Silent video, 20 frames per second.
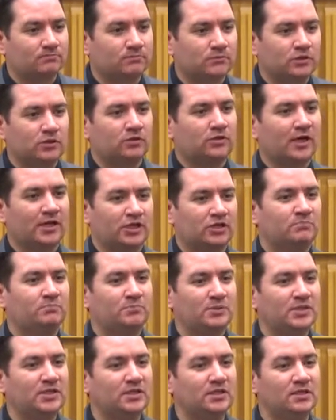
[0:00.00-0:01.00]
I could
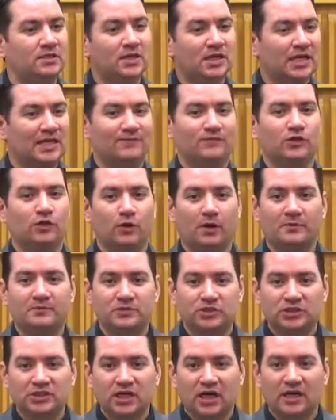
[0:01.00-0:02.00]
be, even though I
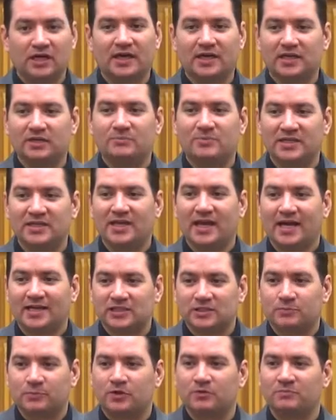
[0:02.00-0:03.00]
was young, I could be an
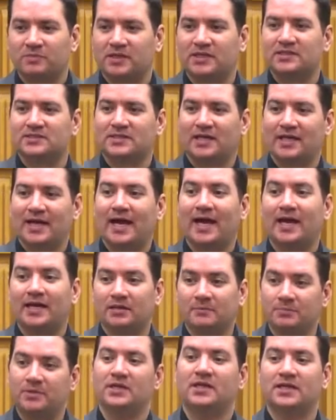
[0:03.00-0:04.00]
expert because I had
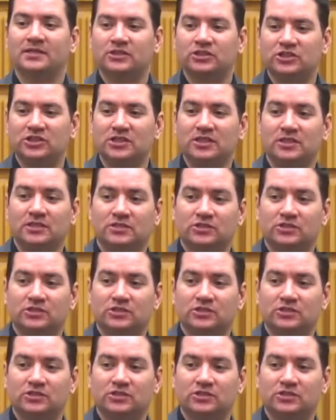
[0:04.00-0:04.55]
a PhD,